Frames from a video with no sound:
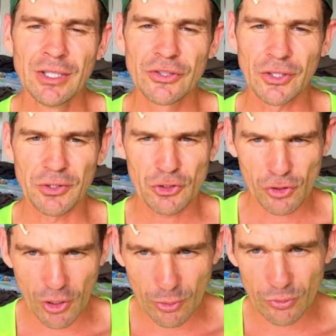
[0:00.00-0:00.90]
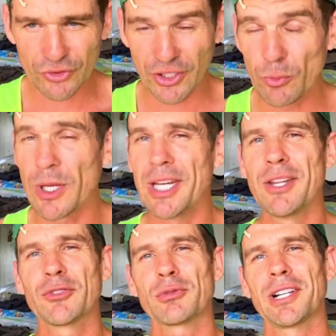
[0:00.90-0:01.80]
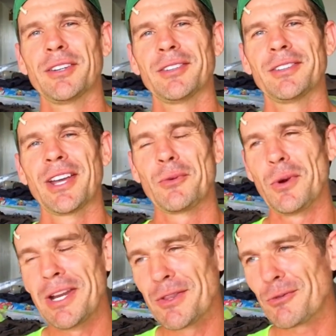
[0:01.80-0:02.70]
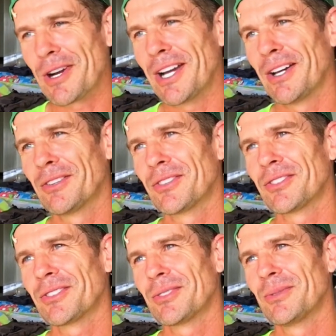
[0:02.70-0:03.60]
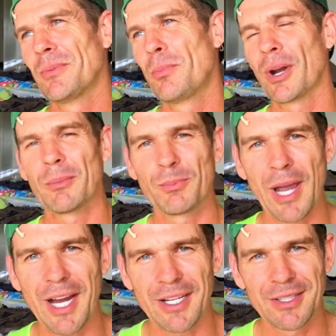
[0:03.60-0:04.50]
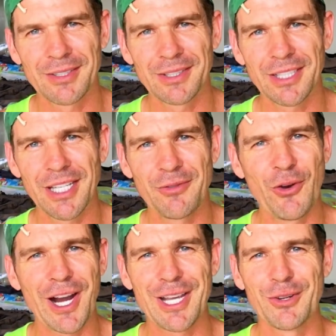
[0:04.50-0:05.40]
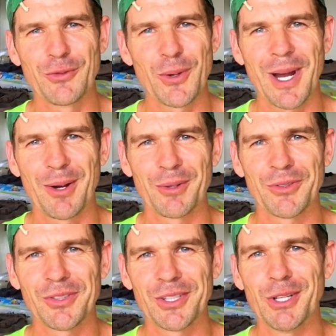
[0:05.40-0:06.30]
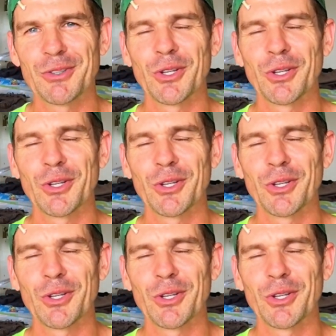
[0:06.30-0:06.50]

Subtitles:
So the trolls did win this round. They win the rounds, but I'm back in fucking a few hours, you know.